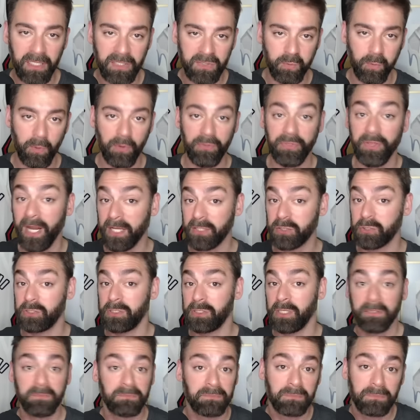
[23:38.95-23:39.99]
It's worth an
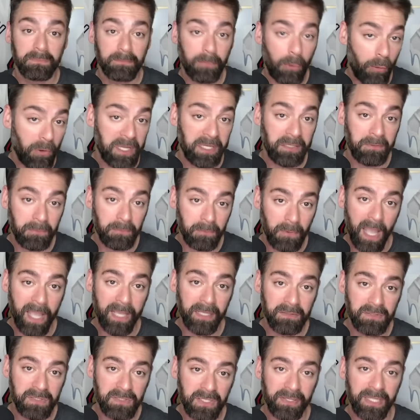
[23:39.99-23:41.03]
extra point,
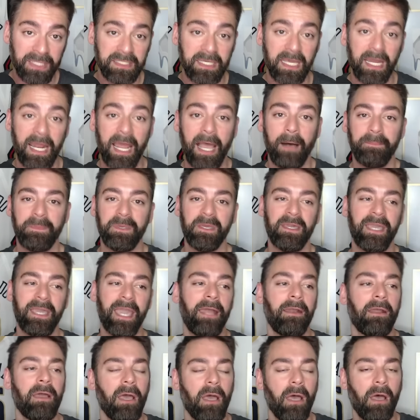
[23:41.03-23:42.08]
right? So that's going to help you
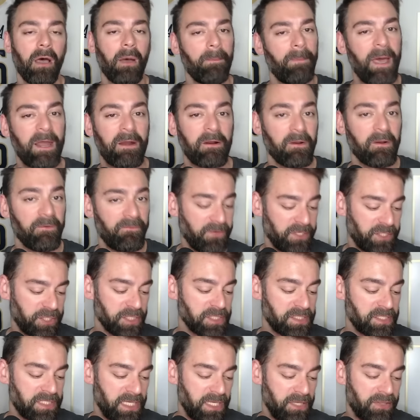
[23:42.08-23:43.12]
get better
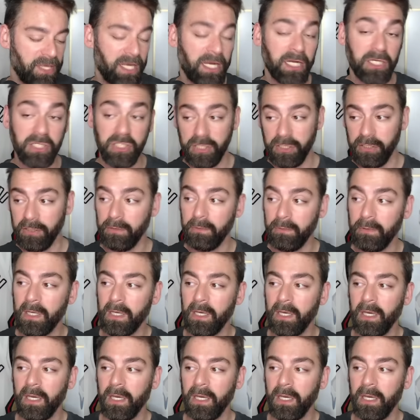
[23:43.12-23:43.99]
efficiency than a two.